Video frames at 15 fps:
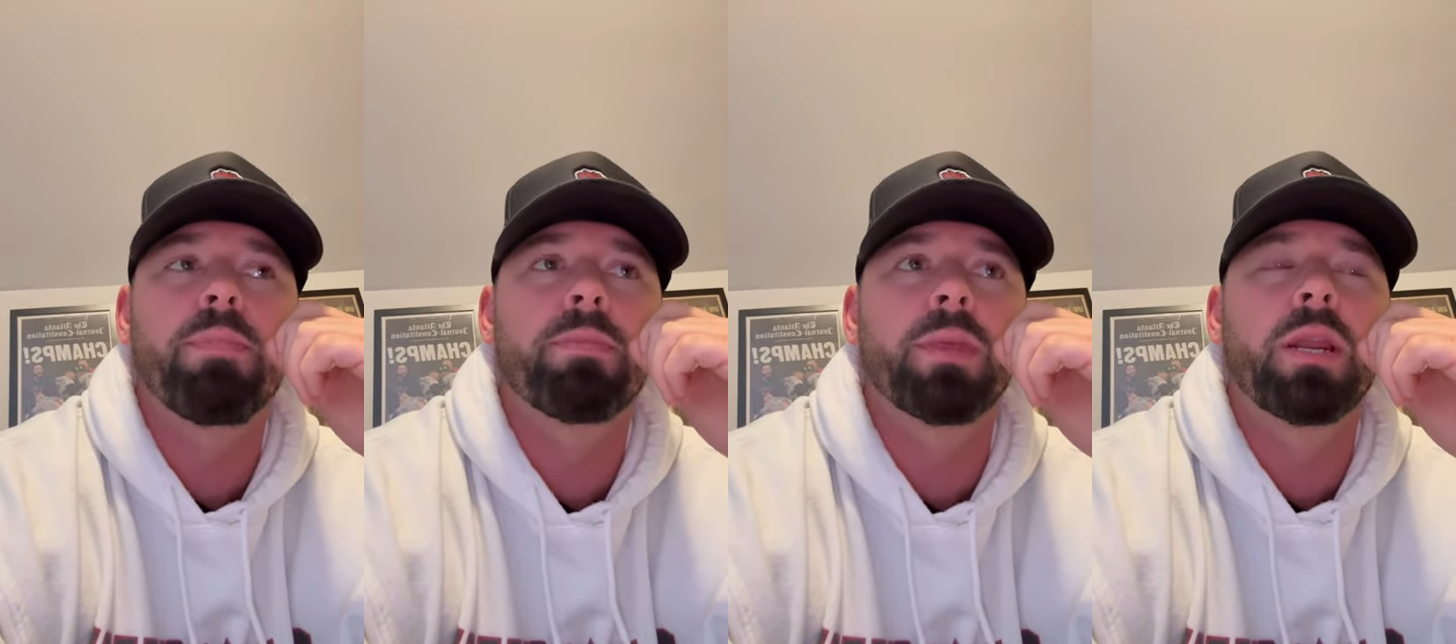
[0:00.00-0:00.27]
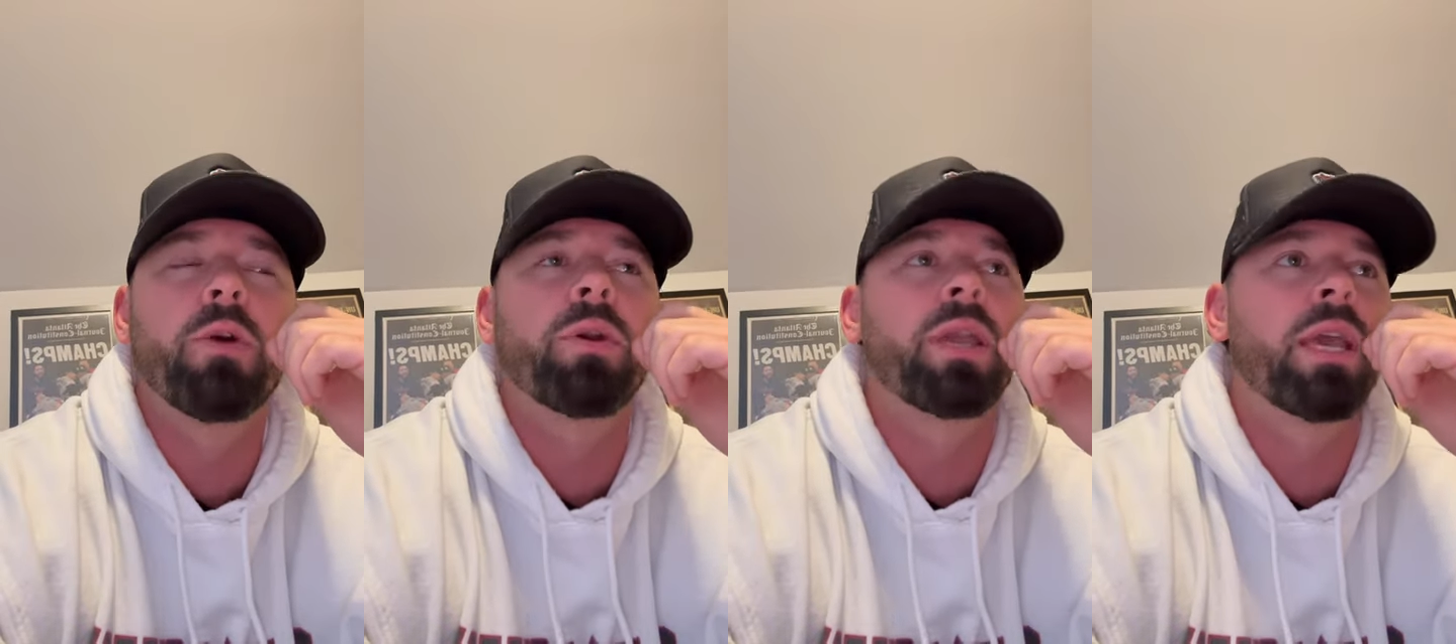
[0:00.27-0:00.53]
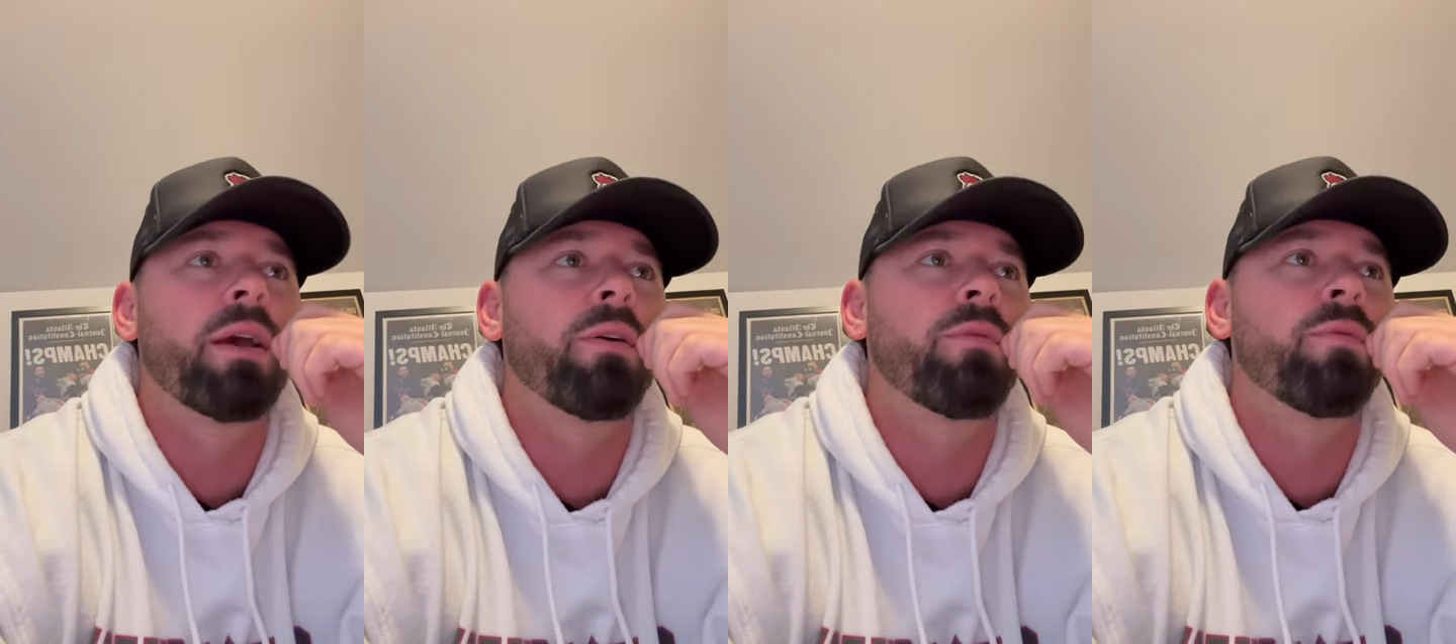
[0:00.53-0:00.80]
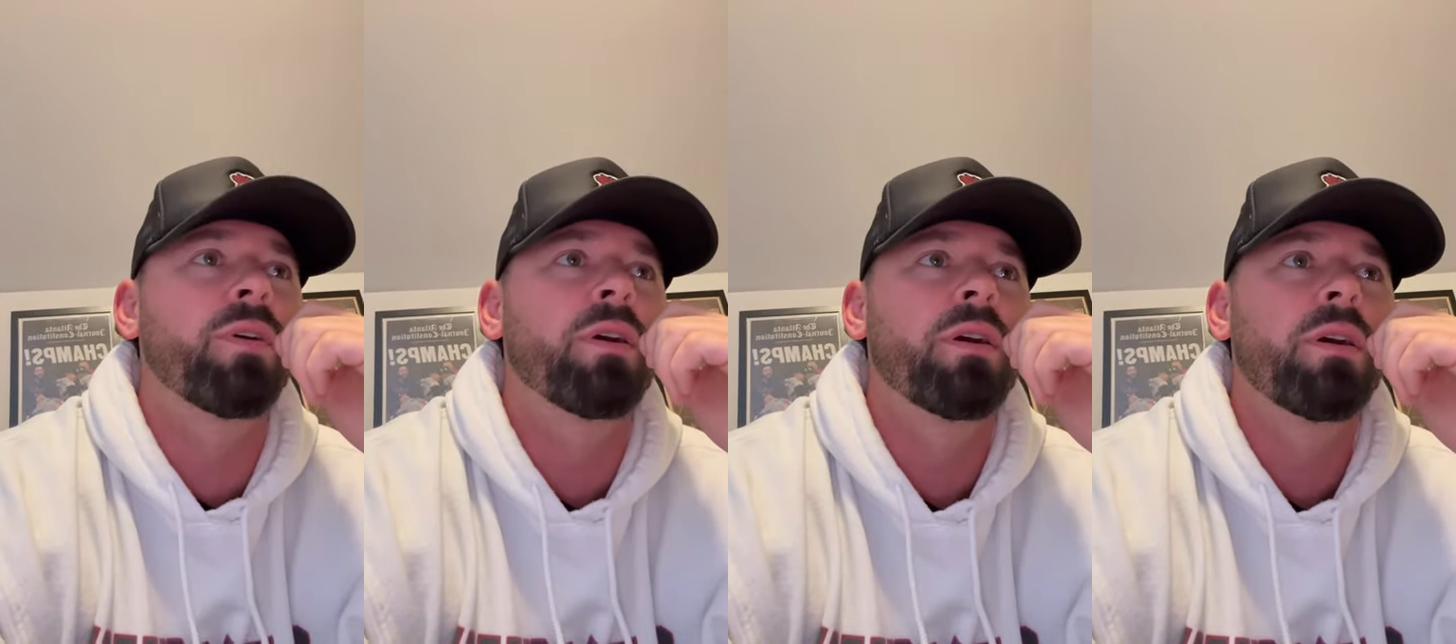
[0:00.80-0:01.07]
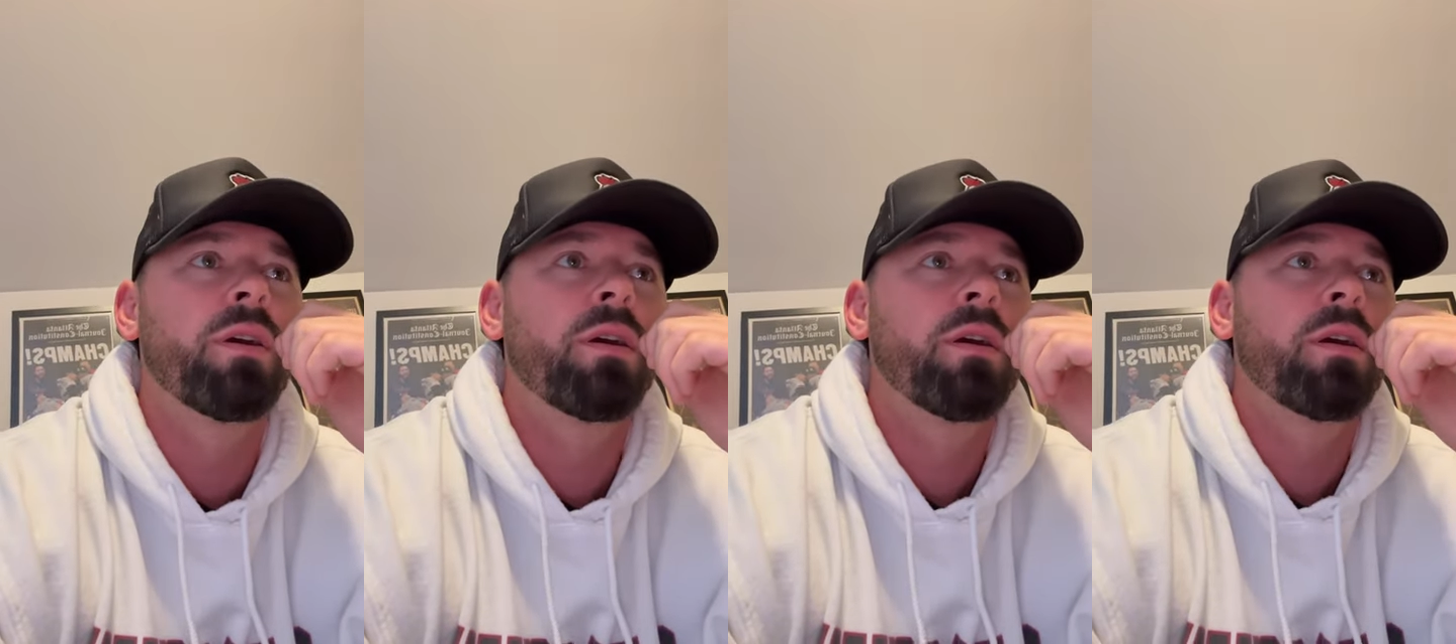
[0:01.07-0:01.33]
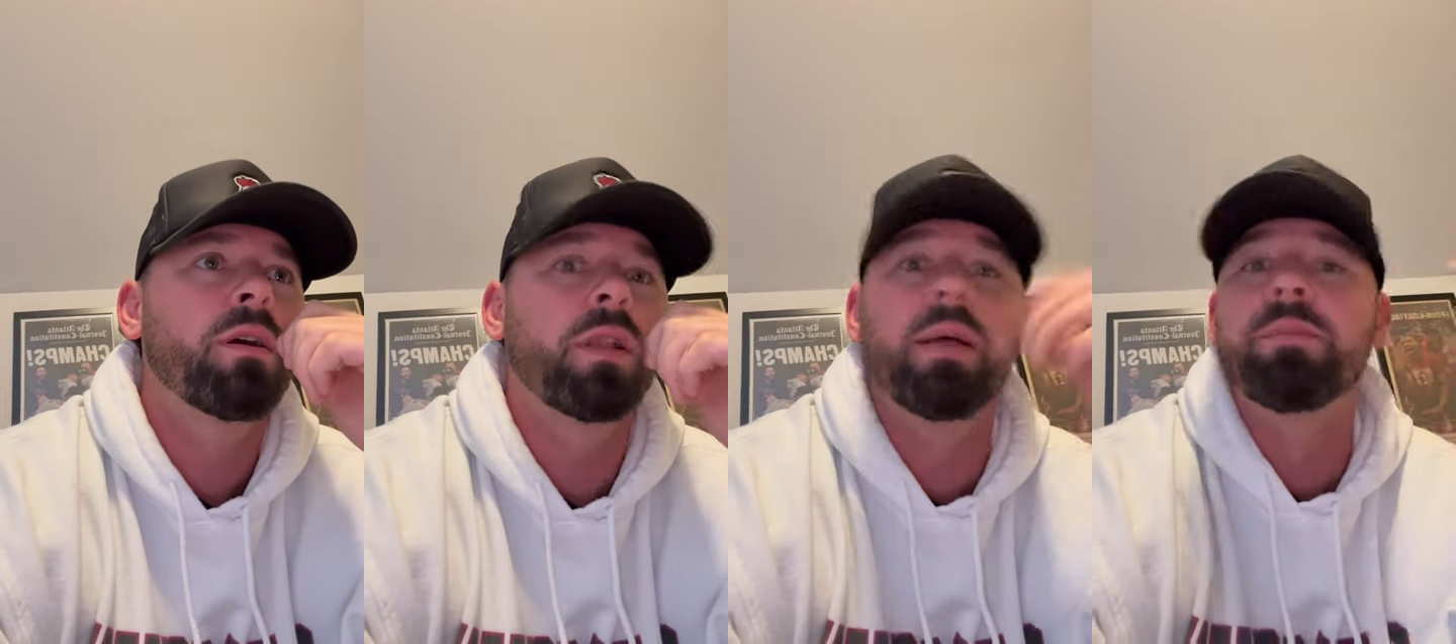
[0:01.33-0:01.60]
You know, give
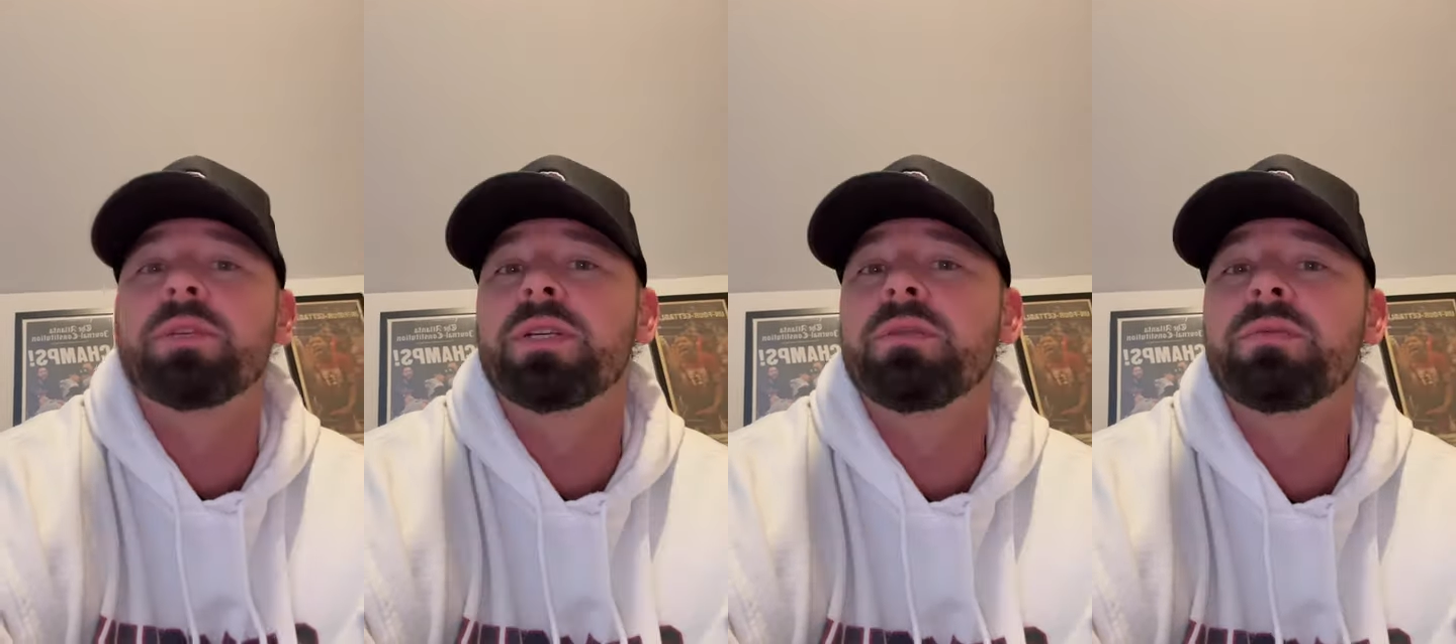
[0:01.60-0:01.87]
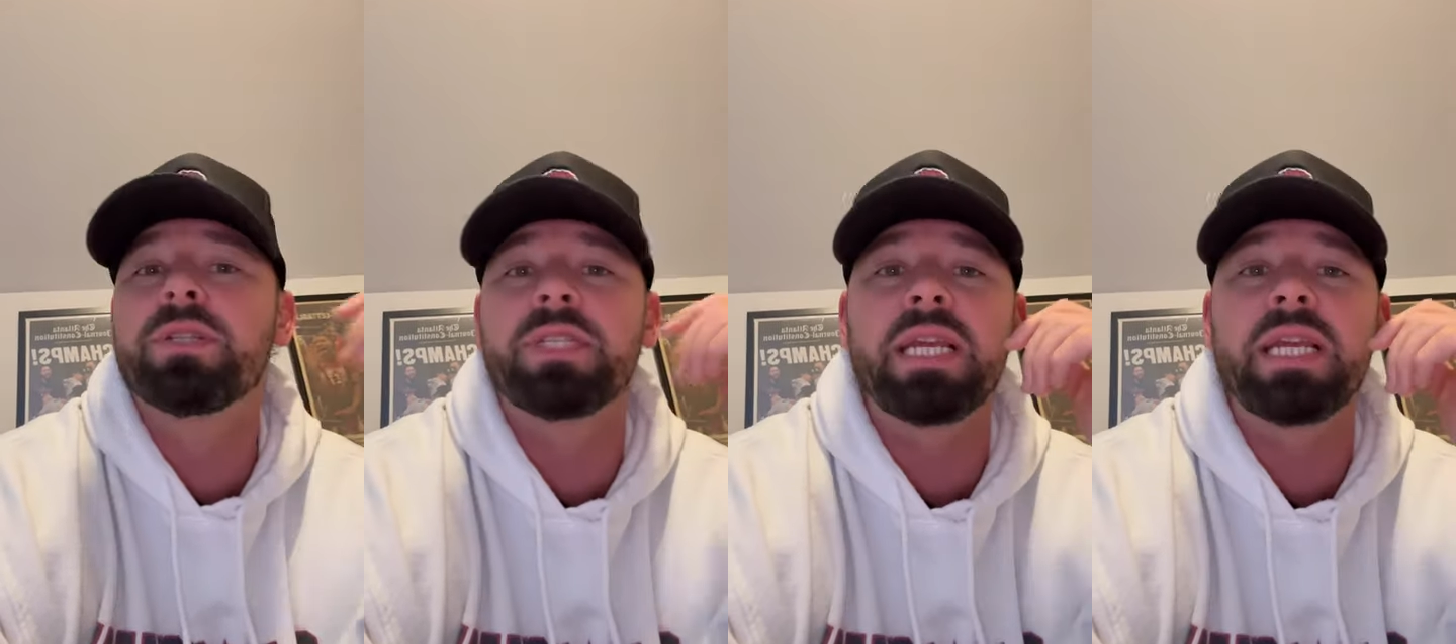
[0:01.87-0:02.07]
Clemson's